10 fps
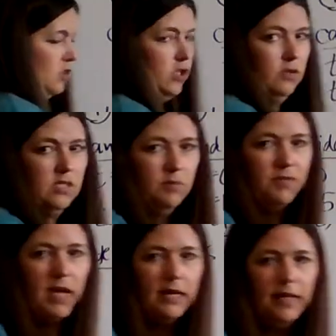show some
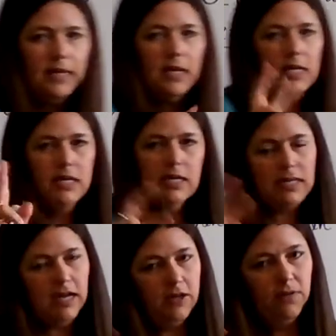of that,
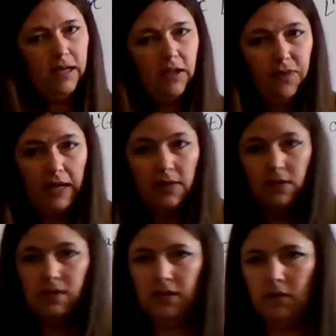calculating, finding the
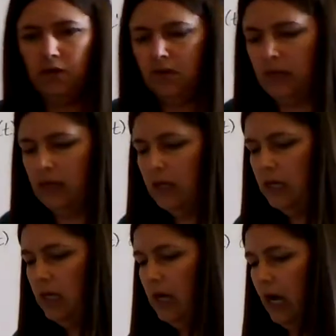0 thing.
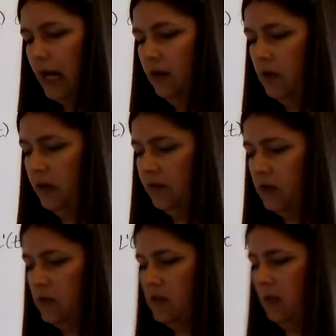I don't know if
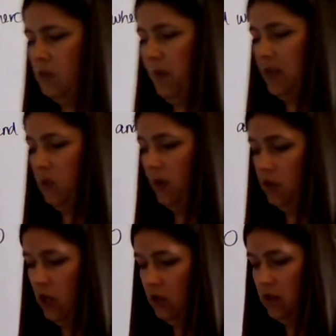there's some spots where it
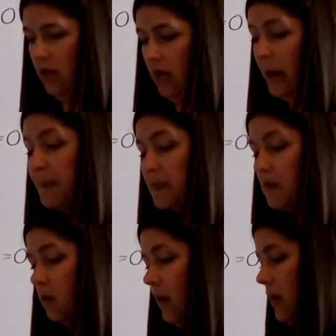changes the
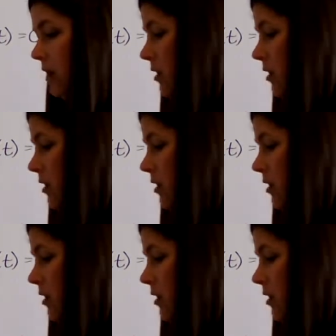opposite way,